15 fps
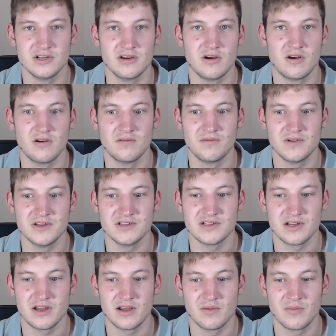of
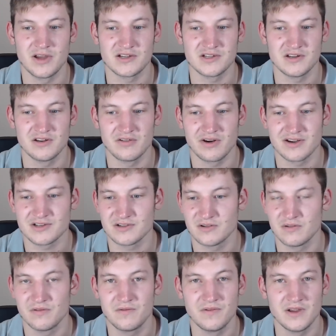Islam has an
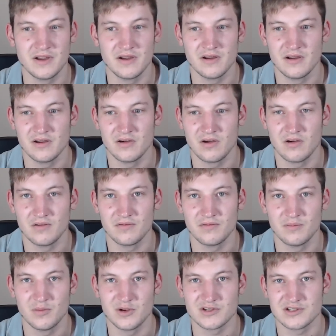irrational fear of
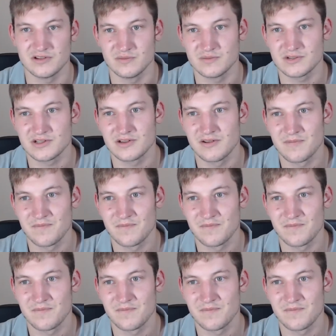Muslims.